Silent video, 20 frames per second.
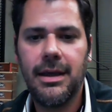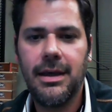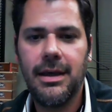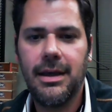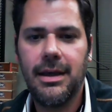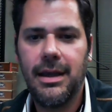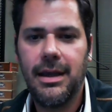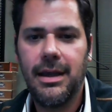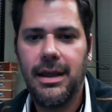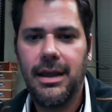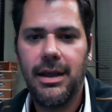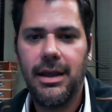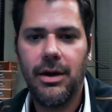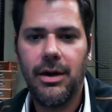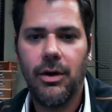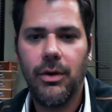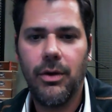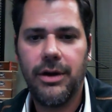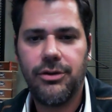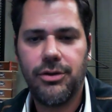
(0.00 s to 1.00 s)
you
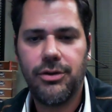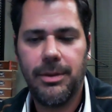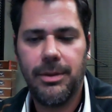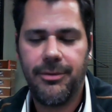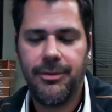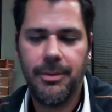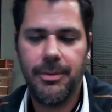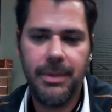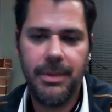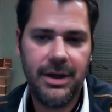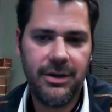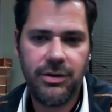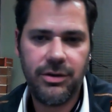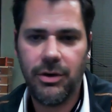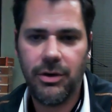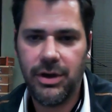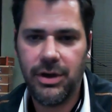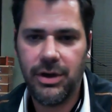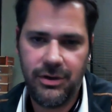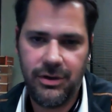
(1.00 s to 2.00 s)
know, a trip from
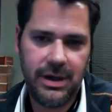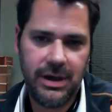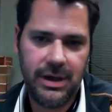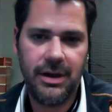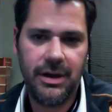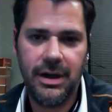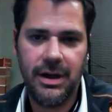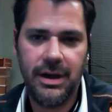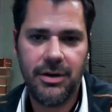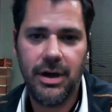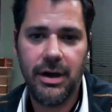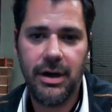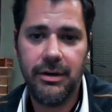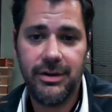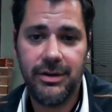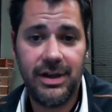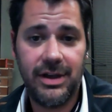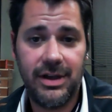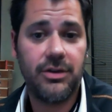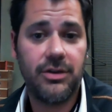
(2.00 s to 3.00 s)
Minnesota down to Nicaragua
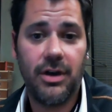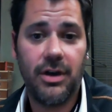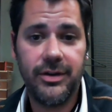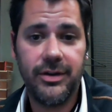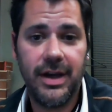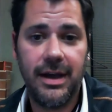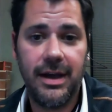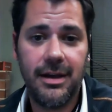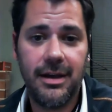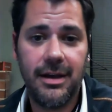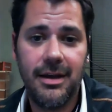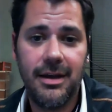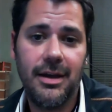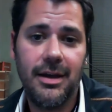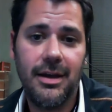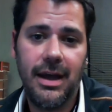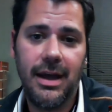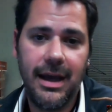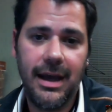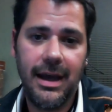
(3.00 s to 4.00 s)
takes all day.
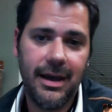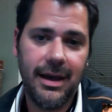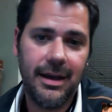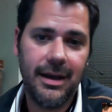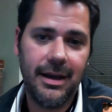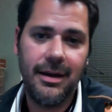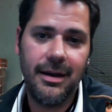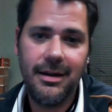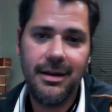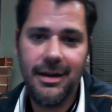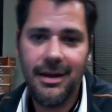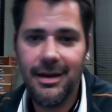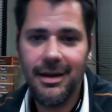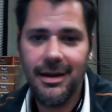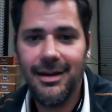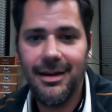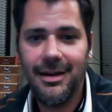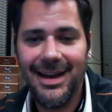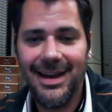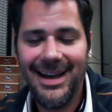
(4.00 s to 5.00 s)
And yeah.
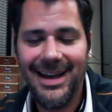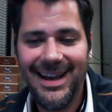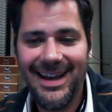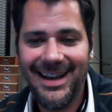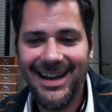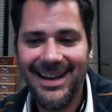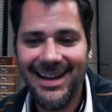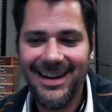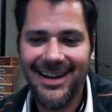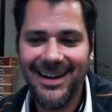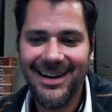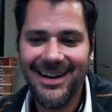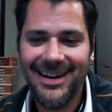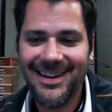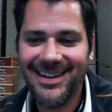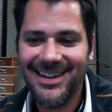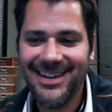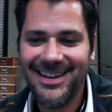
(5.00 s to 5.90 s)
And uh,